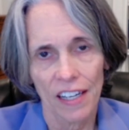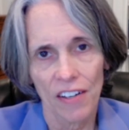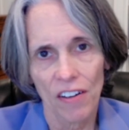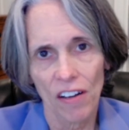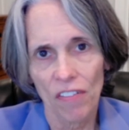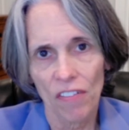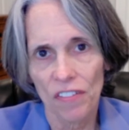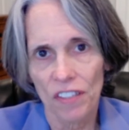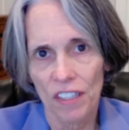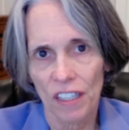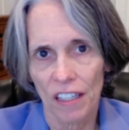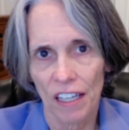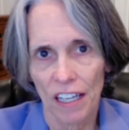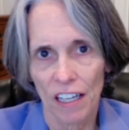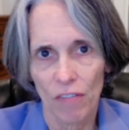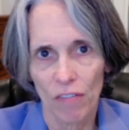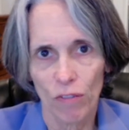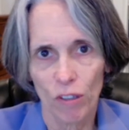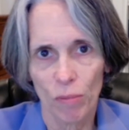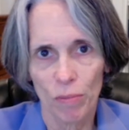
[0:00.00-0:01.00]
And often
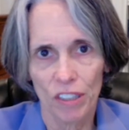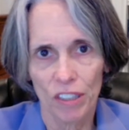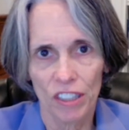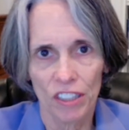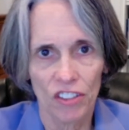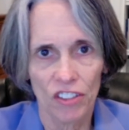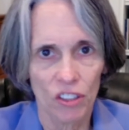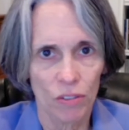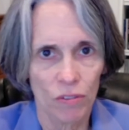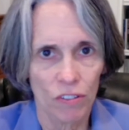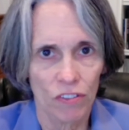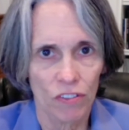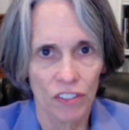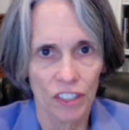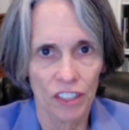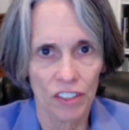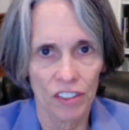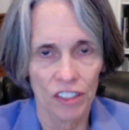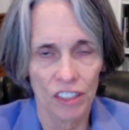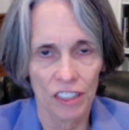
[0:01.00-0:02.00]
I'll have women just do a
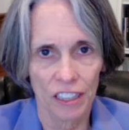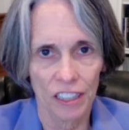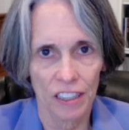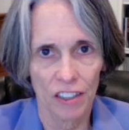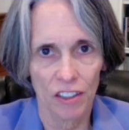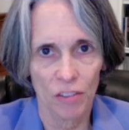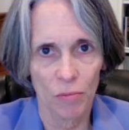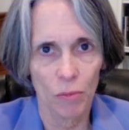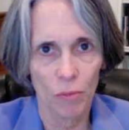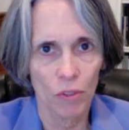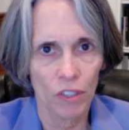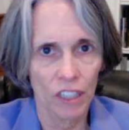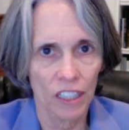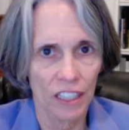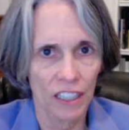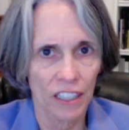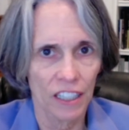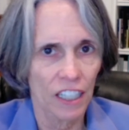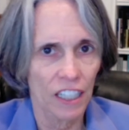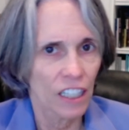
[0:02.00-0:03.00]
finger stick in the
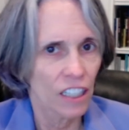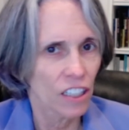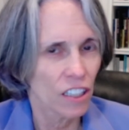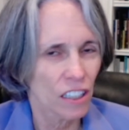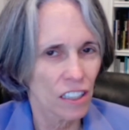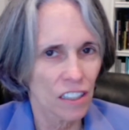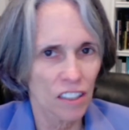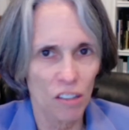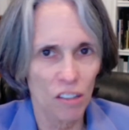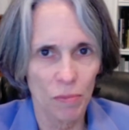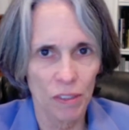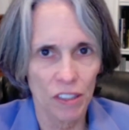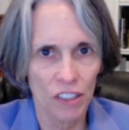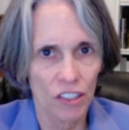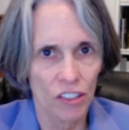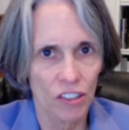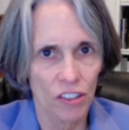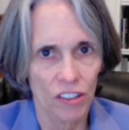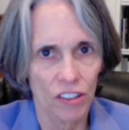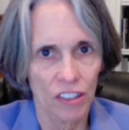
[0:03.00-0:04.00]
morning just to
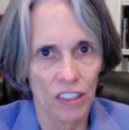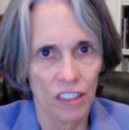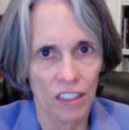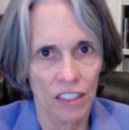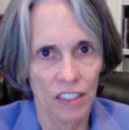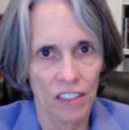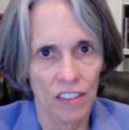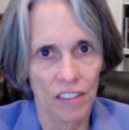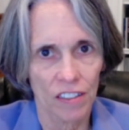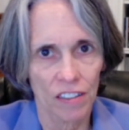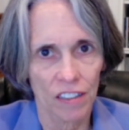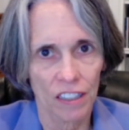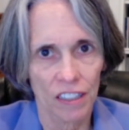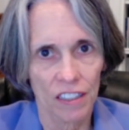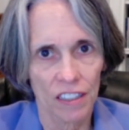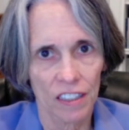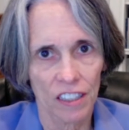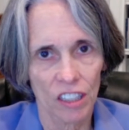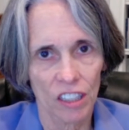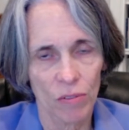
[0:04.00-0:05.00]
be sure that their
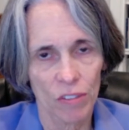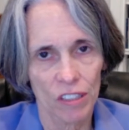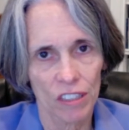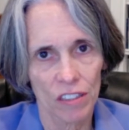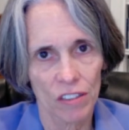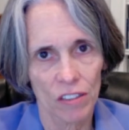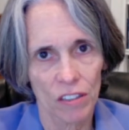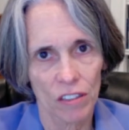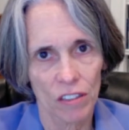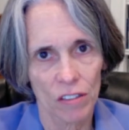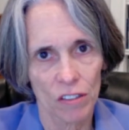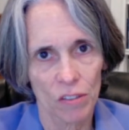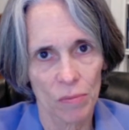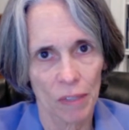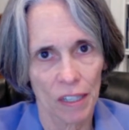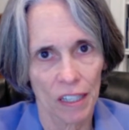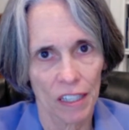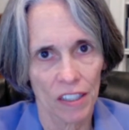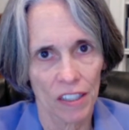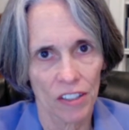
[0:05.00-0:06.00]
continuous
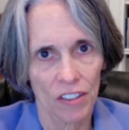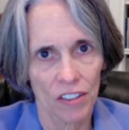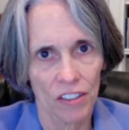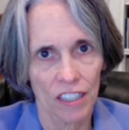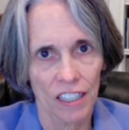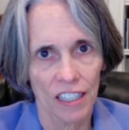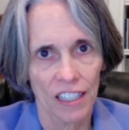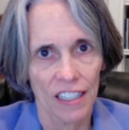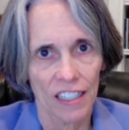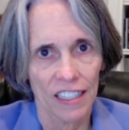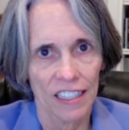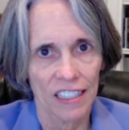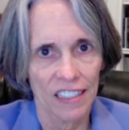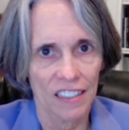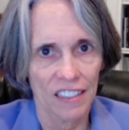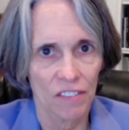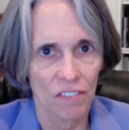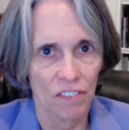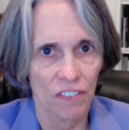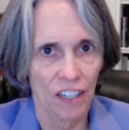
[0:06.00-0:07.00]
glucose monitor
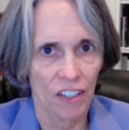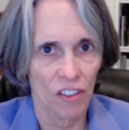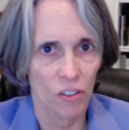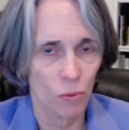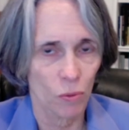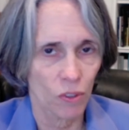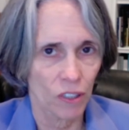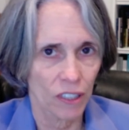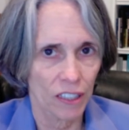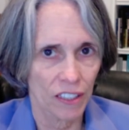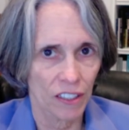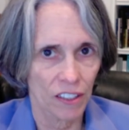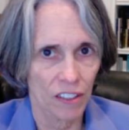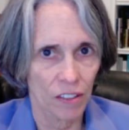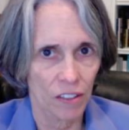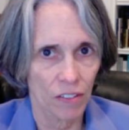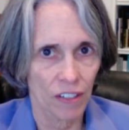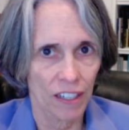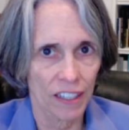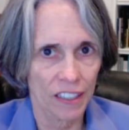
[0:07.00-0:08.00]
is in fact working
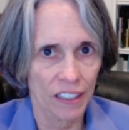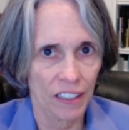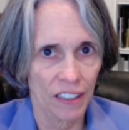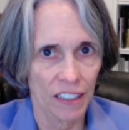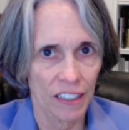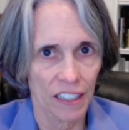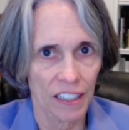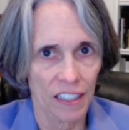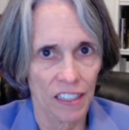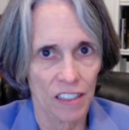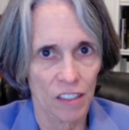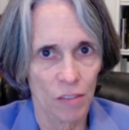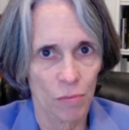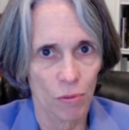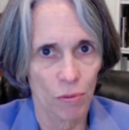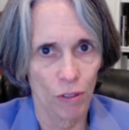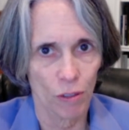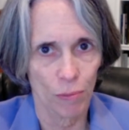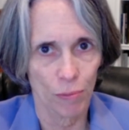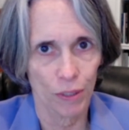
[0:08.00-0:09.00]
correctly and
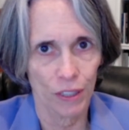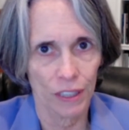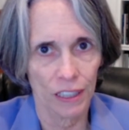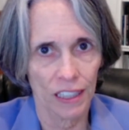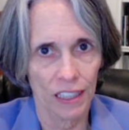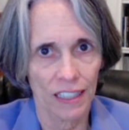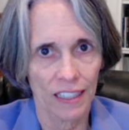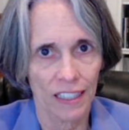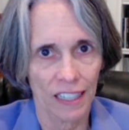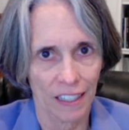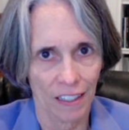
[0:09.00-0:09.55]
is appropriately